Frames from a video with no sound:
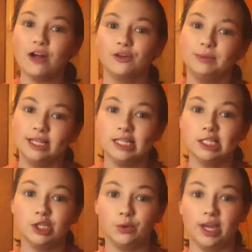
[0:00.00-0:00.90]
will be
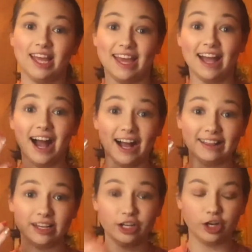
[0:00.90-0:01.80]
doing a
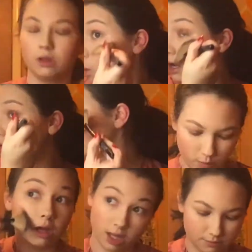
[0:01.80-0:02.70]
highlighter.
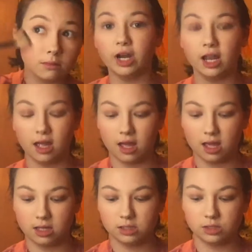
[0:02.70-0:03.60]
Right?
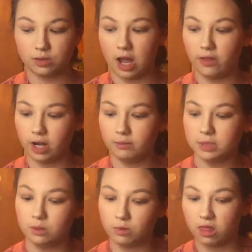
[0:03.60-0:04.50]
And so now that I'm
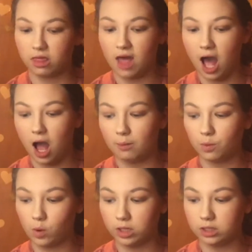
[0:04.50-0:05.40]
done with that, I'm
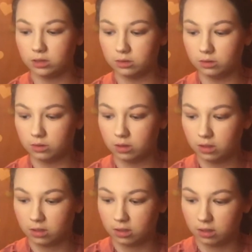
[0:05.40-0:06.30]
going to
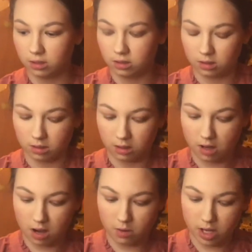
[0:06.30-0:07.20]

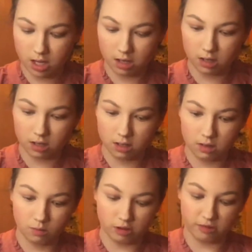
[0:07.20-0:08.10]
go in
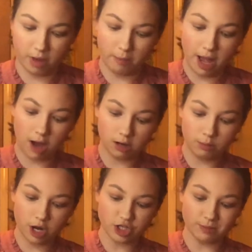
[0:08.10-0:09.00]
with my powder
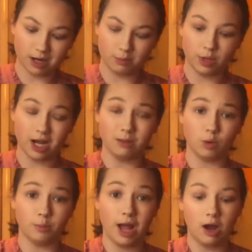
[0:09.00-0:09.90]
brush. I'm not going to put any
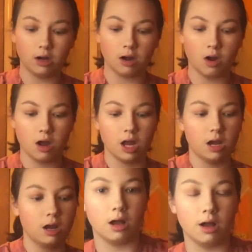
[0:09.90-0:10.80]
more powder
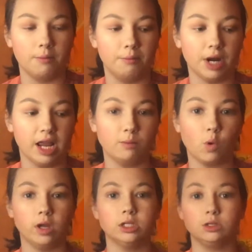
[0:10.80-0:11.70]
on, but I am
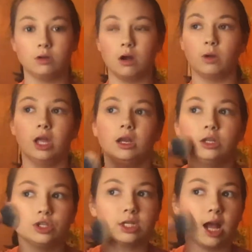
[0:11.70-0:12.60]
going to go in
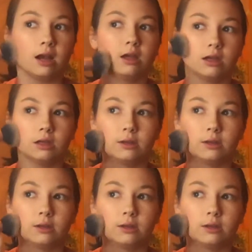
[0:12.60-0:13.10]
and just kind of